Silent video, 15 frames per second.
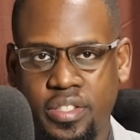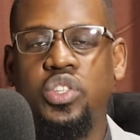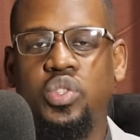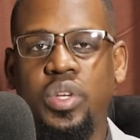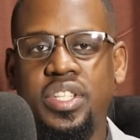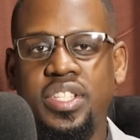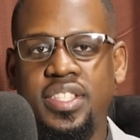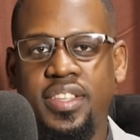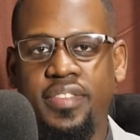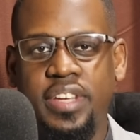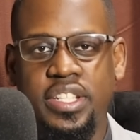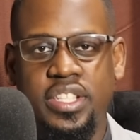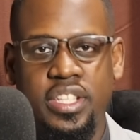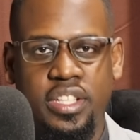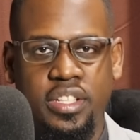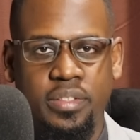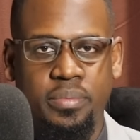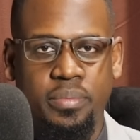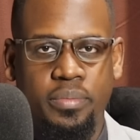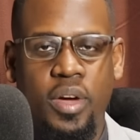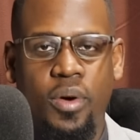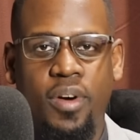In 2017,
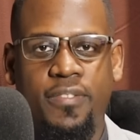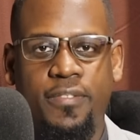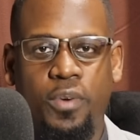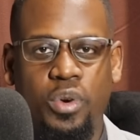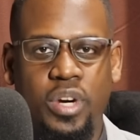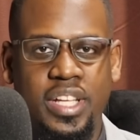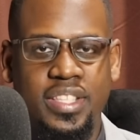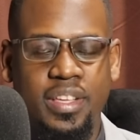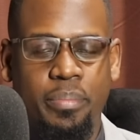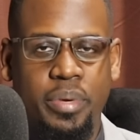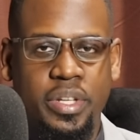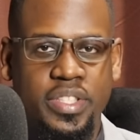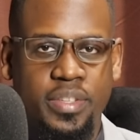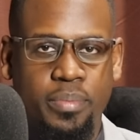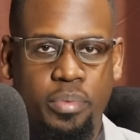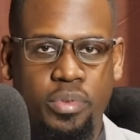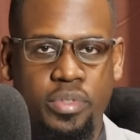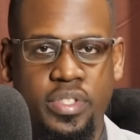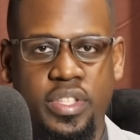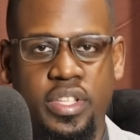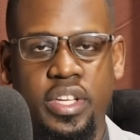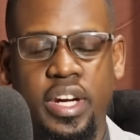there were four NASA
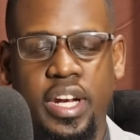principals,